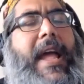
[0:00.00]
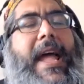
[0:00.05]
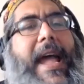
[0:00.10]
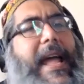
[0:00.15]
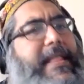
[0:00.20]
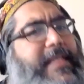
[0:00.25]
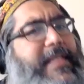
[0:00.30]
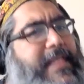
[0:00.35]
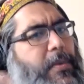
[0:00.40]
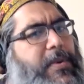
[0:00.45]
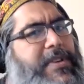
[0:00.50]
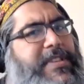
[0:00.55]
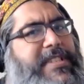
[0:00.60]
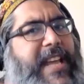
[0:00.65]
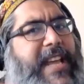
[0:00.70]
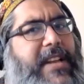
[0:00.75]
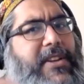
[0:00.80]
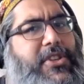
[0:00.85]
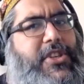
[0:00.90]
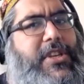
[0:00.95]
And there was
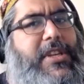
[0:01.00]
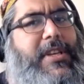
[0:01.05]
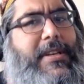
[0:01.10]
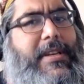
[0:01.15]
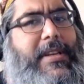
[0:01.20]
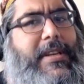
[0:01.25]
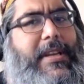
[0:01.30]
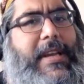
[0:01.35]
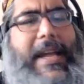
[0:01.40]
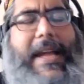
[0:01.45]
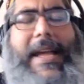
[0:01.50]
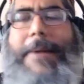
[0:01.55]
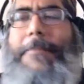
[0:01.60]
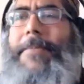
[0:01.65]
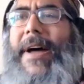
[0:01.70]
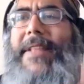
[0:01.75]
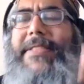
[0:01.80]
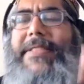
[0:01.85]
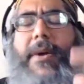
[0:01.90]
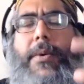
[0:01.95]
tension,
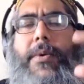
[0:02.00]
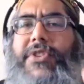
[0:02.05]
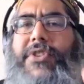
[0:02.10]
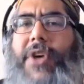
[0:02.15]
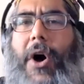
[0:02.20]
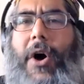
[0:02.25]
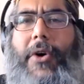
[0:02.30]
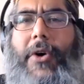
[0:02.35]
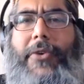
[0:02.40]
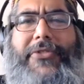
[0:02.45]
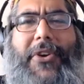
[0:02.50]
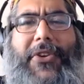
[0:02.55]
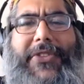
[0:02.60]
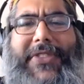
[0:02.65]
but there was also